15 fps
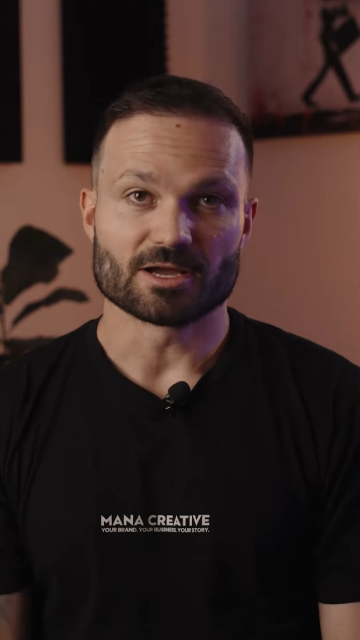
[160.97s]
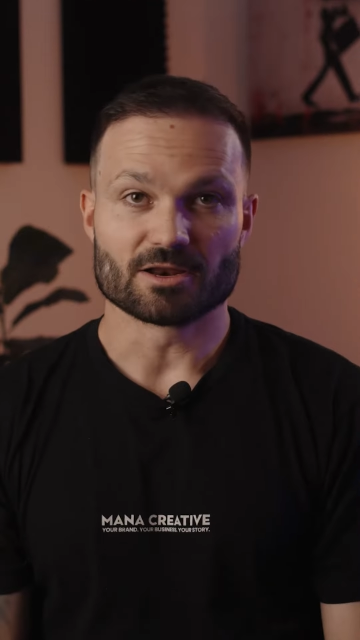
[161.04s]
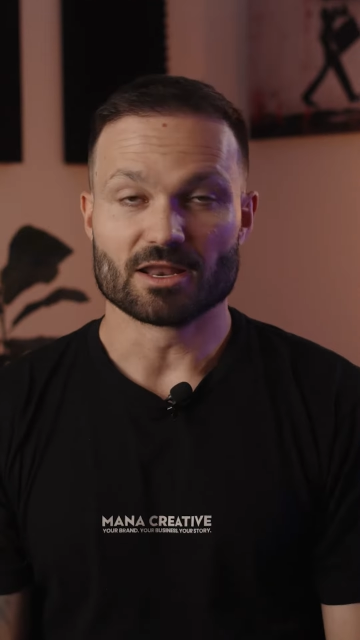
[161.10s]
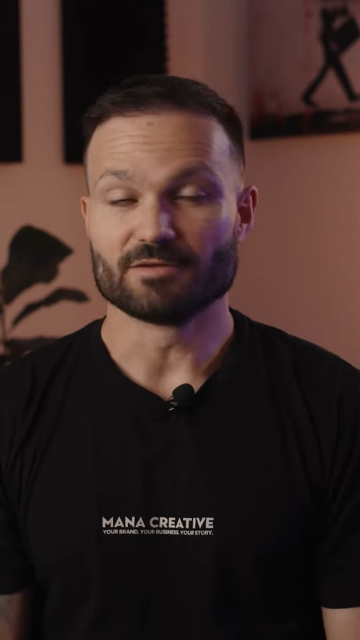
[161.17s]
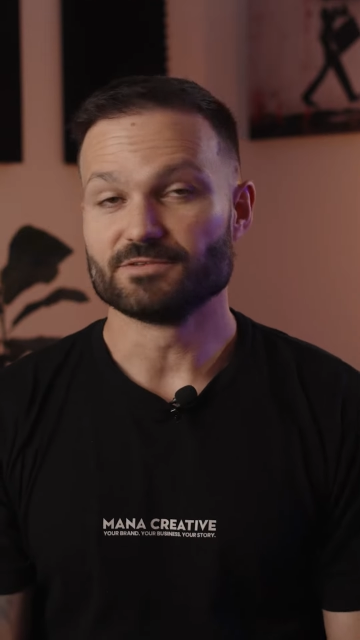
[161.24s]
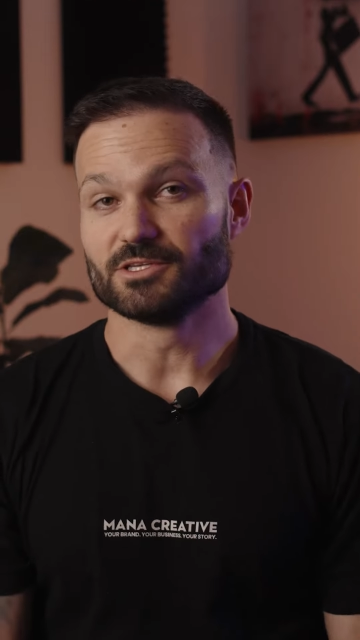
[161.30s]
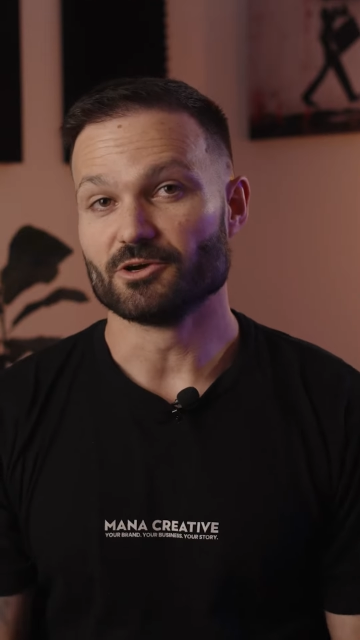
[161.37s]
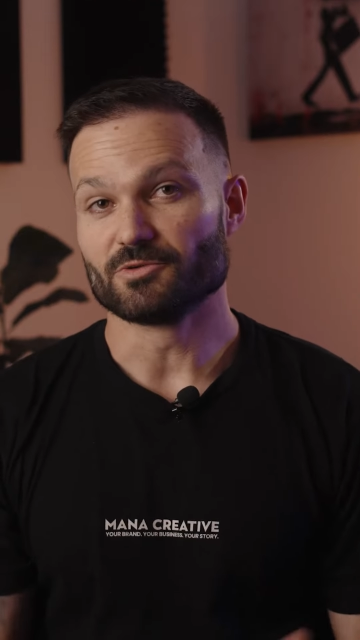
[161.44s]
I'd
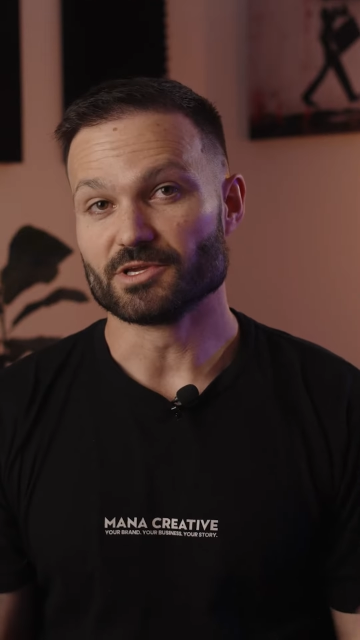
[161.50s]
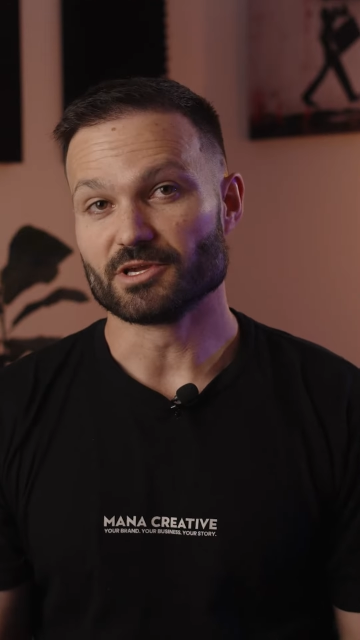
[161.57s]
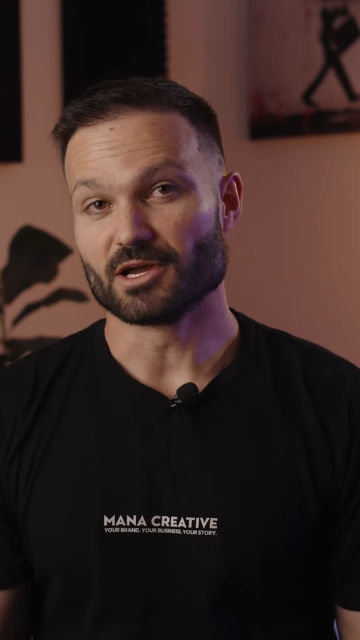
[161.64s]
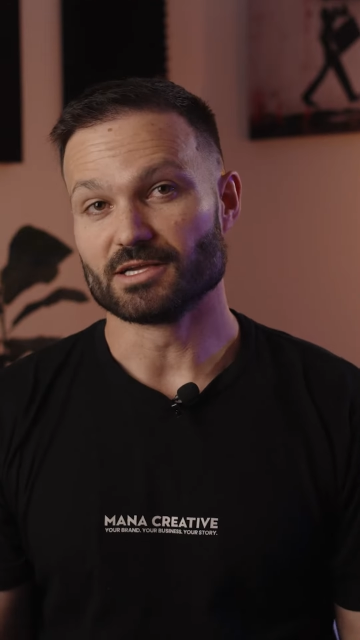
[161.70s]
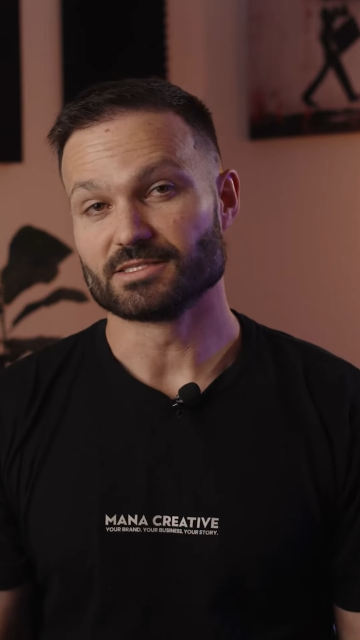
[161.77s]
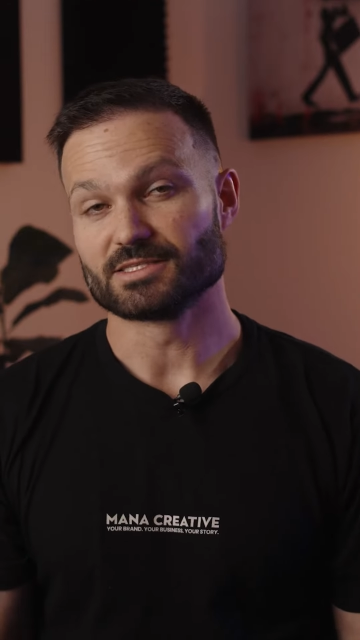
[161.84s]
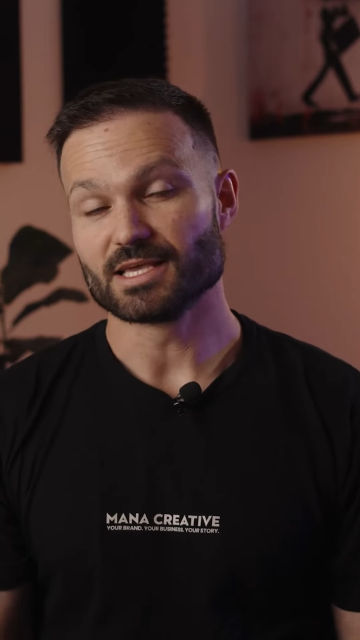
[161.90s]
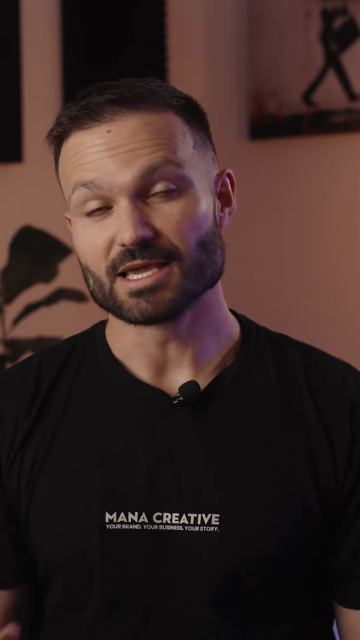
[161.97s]
love to know what you
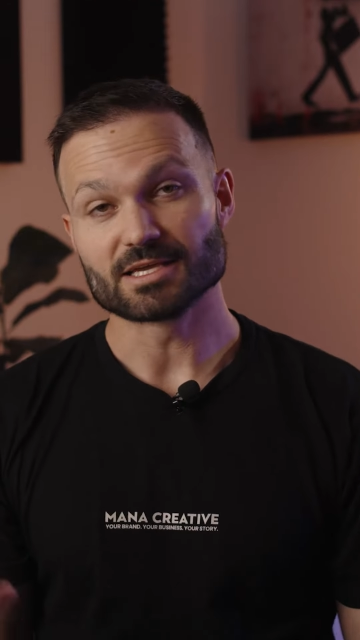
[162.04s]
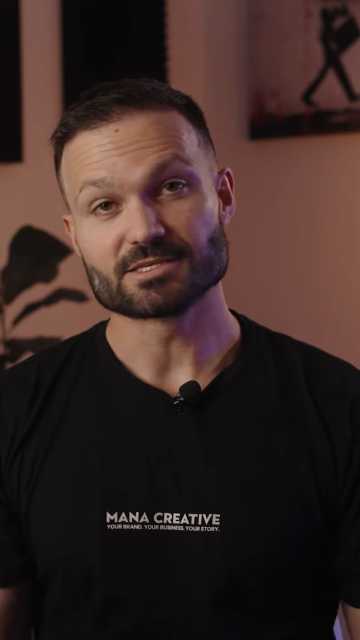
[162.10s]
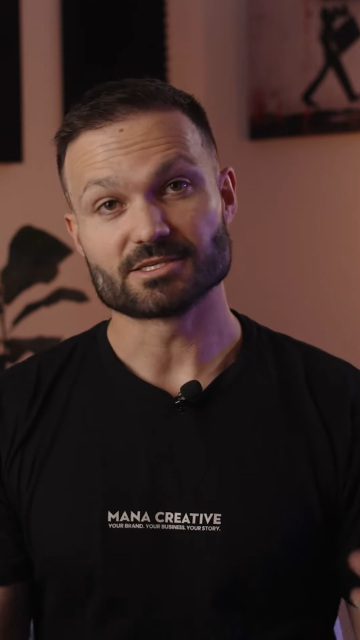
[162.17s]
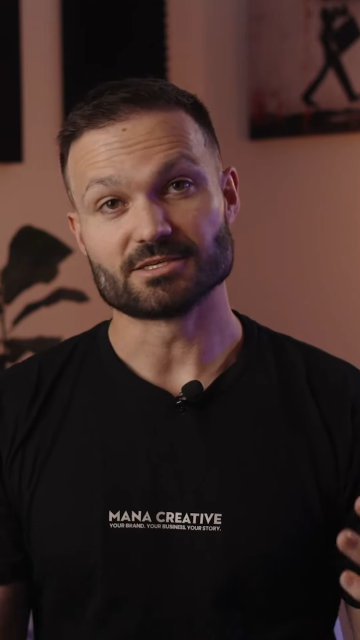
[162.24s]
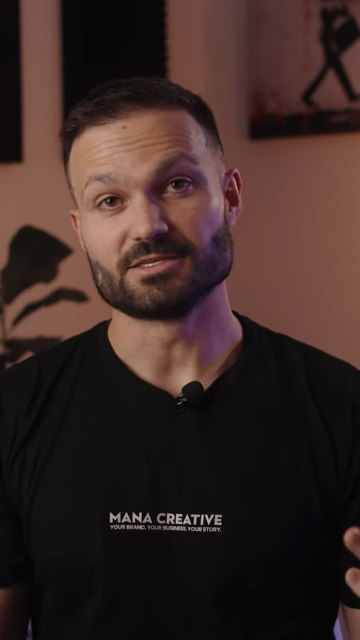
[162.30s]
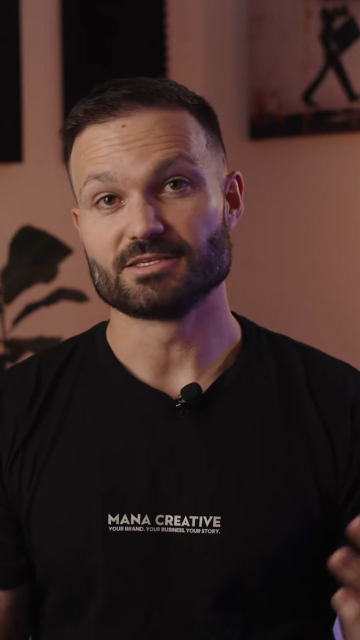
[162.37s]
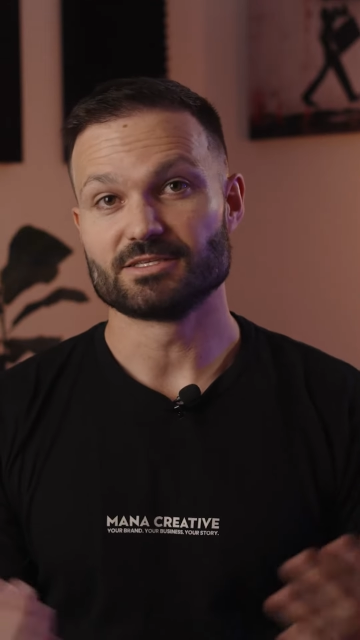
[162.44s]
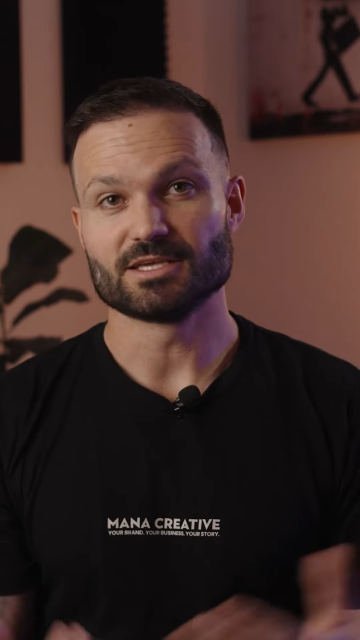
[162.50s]
guys think,
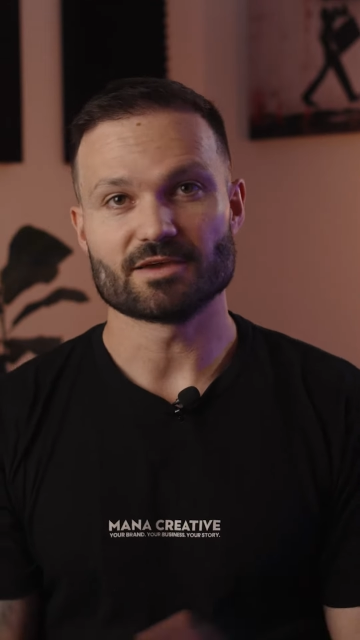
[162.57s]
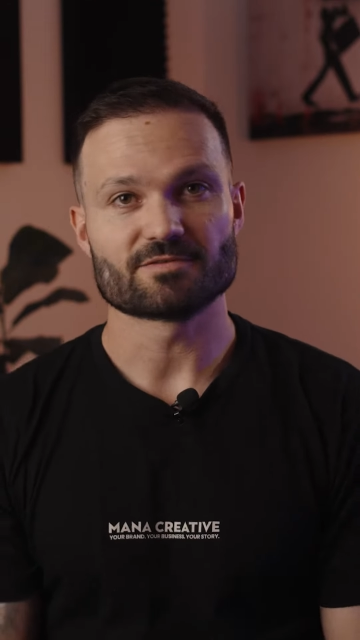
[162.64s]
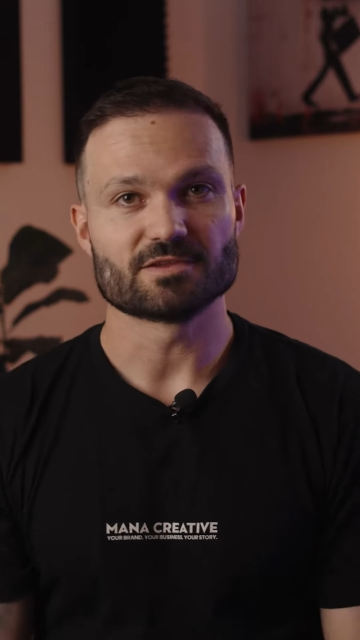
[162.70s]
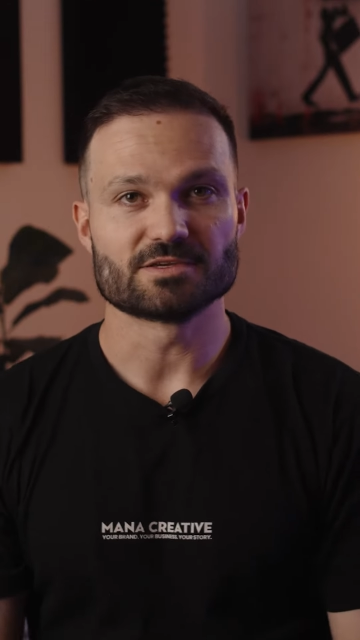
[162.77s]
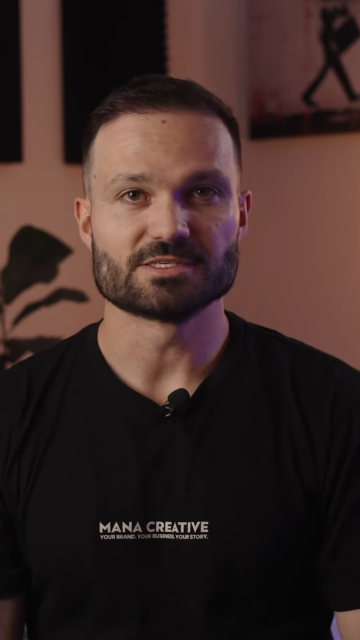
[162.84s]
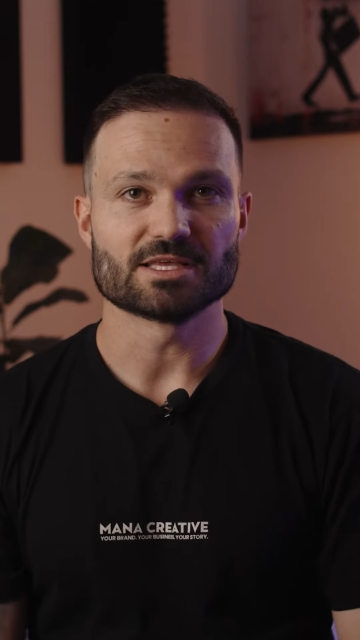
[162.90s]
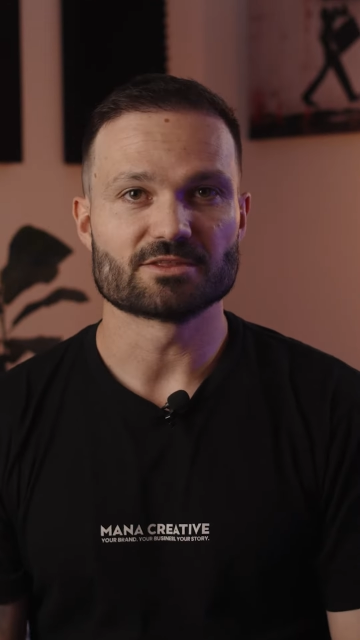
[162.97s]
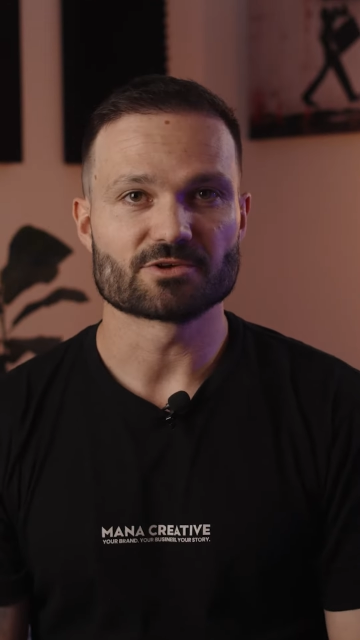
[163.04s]
so
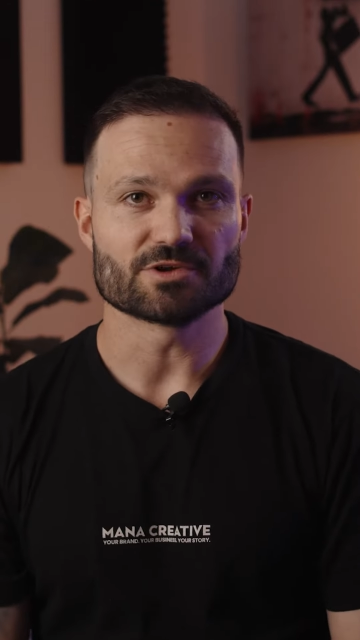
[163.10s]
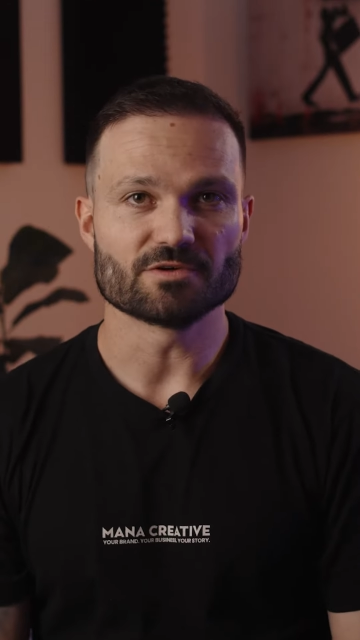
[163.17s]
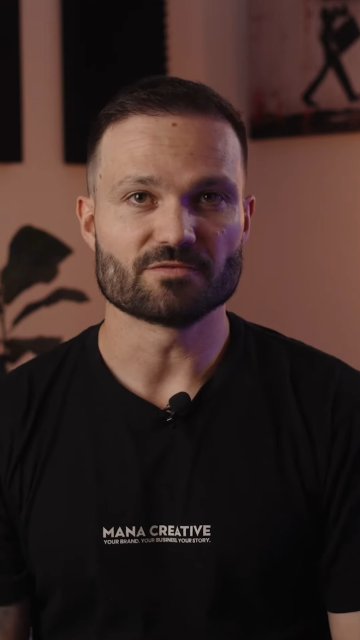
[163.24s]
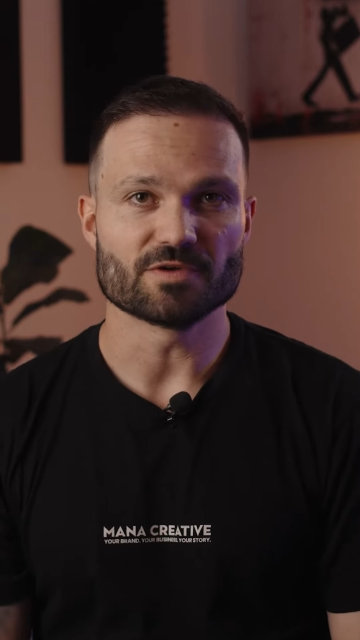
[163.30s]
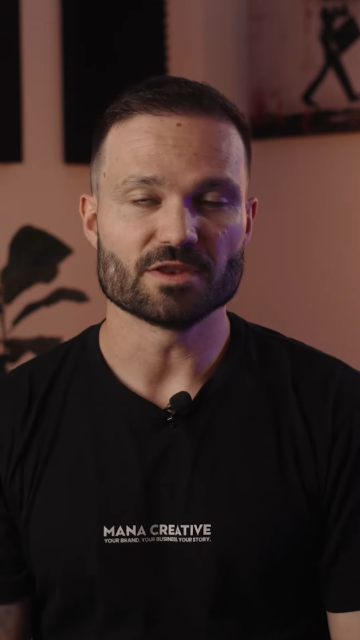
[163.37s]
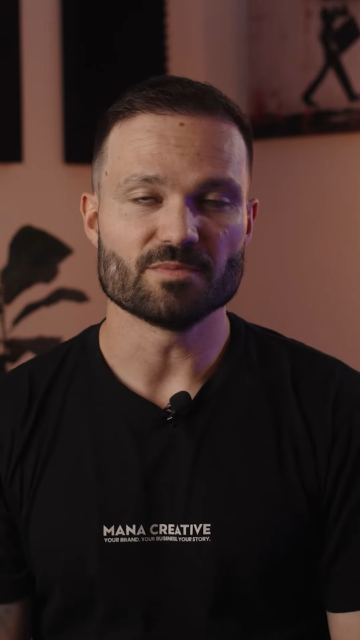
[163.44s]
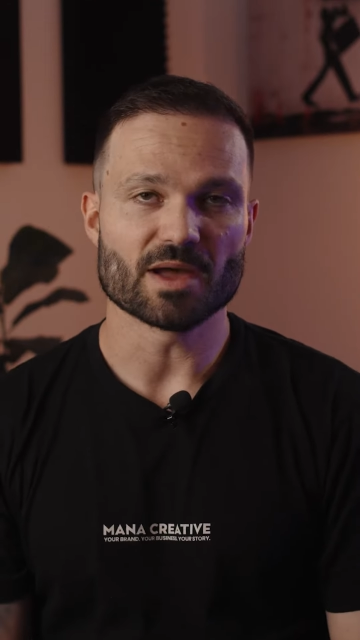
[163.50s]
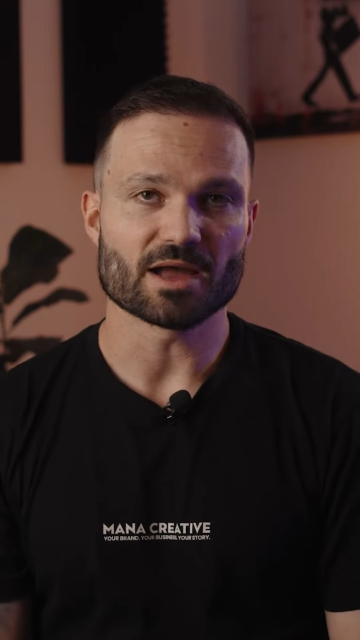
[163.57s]
definitely send through your
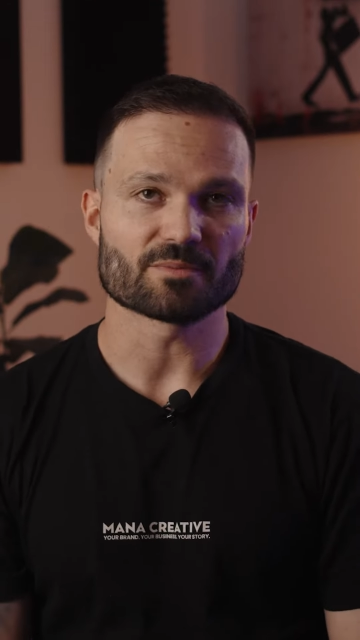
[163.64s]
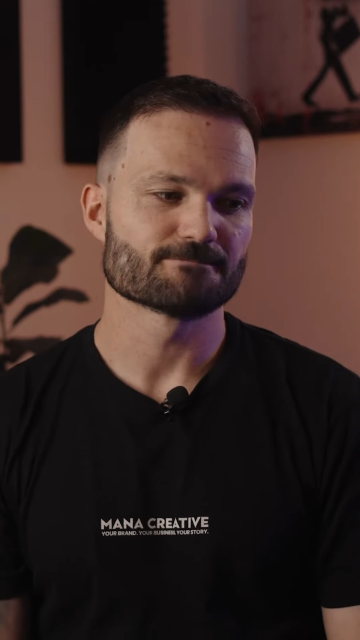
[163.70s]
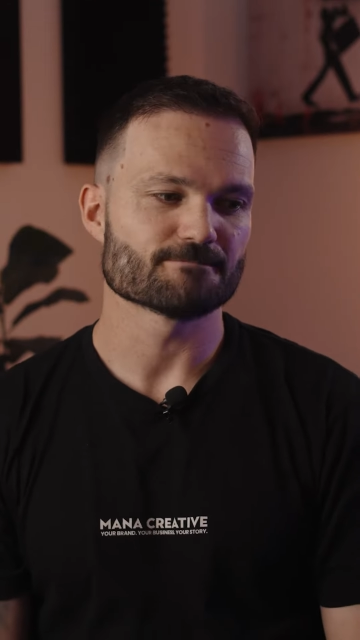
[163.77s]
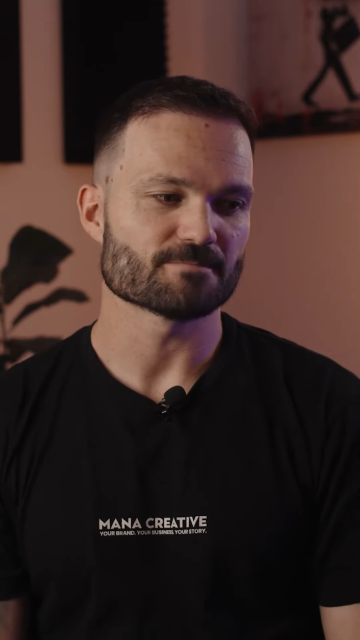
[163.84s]
feedback.